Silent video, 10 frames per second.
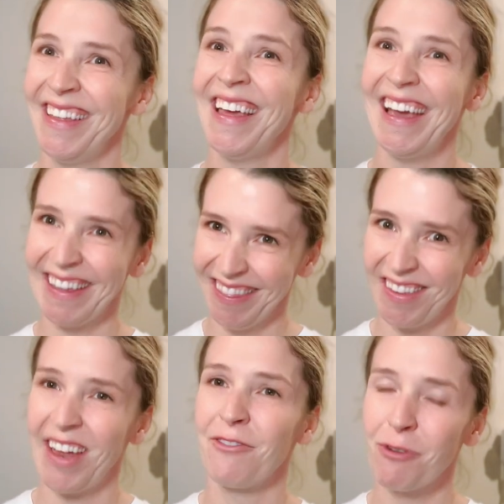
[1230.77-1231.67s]
and
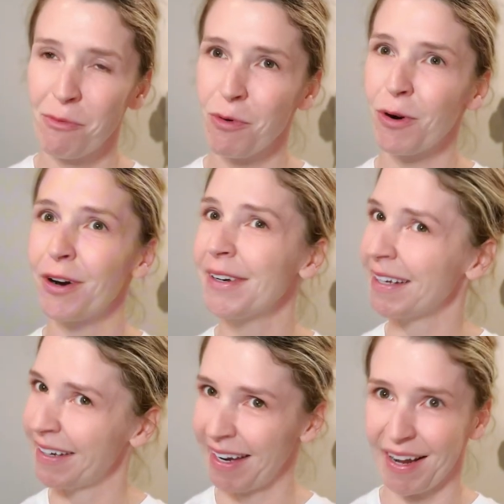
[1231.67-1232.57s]
then reward
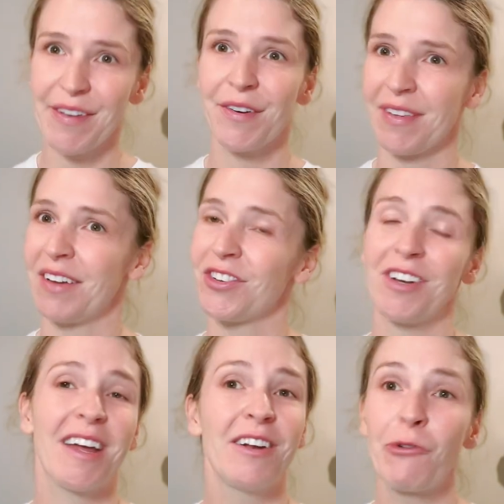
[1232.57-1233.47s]
and end your session.
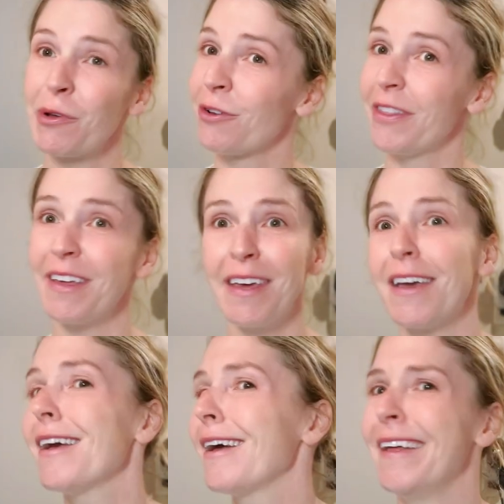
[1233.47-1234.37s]
I know what you're
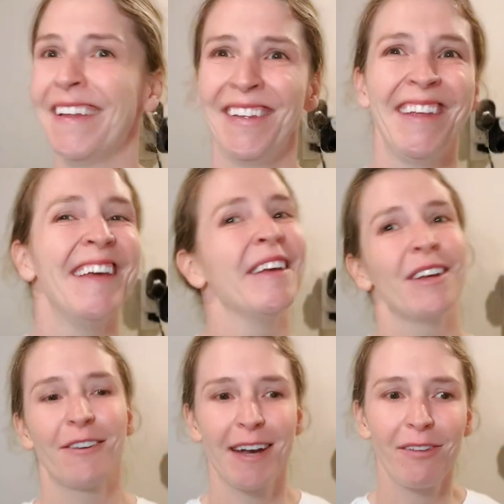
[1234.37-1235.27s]
thinking,
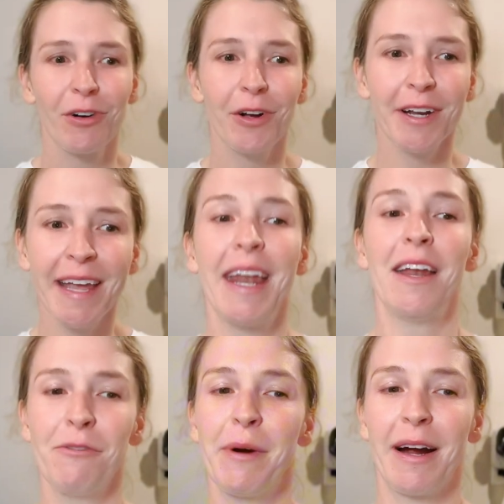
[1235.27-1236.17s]
you're never gonna get
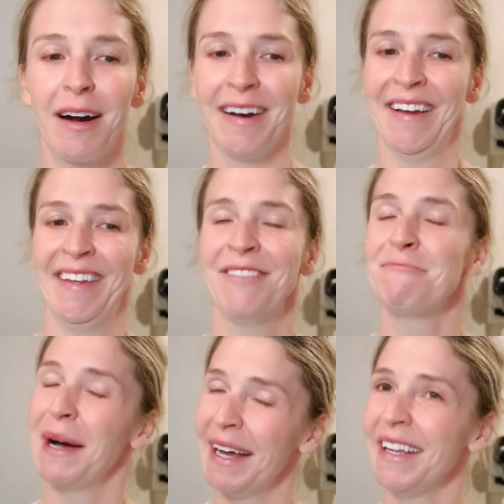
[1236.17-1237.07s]
anywhere,
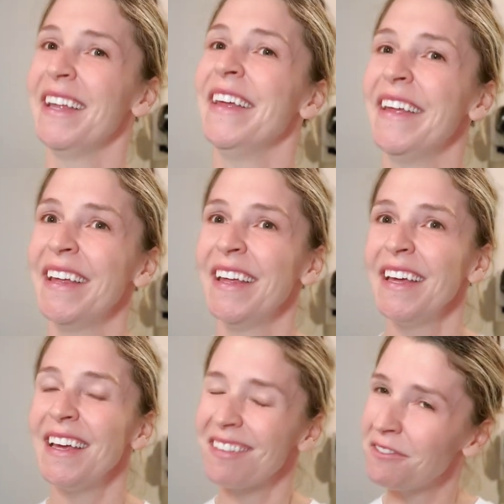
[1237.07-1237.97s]
but
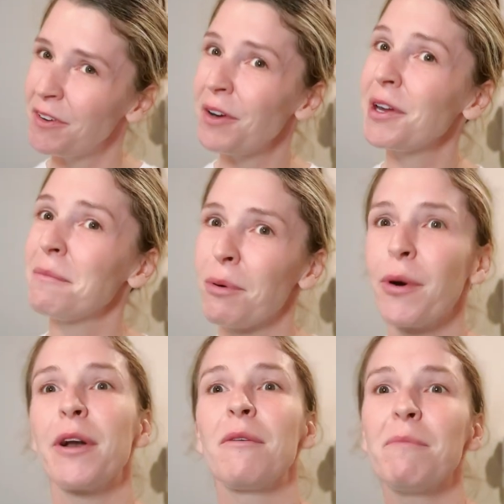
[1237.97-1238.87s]
it's very
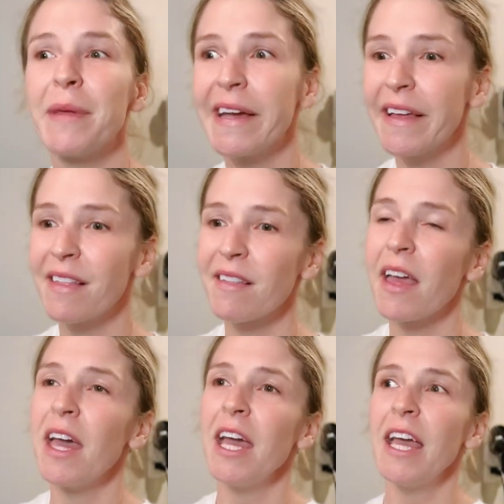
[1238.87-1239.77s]
important because
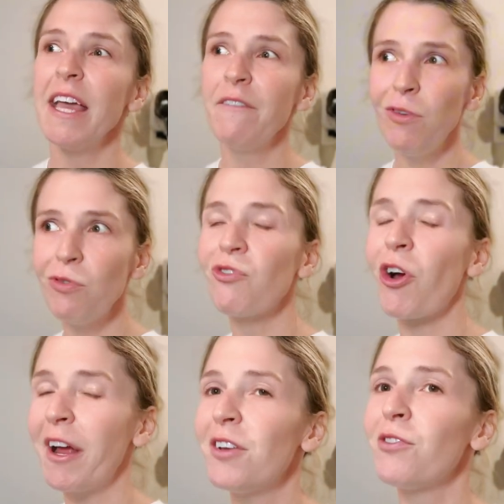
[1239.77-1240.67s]
if you
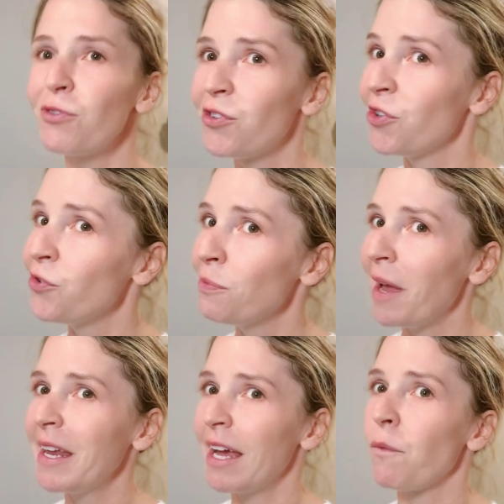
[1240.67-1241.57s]
try to do too
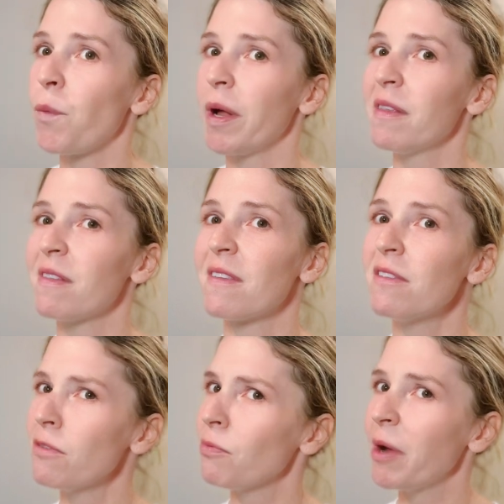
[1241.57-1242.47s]
many at once, this
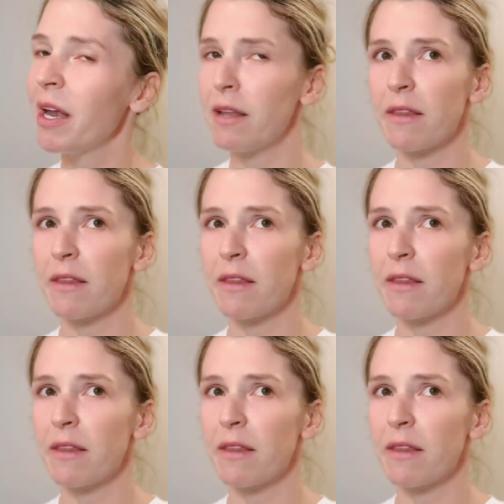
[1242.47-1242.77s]
is when they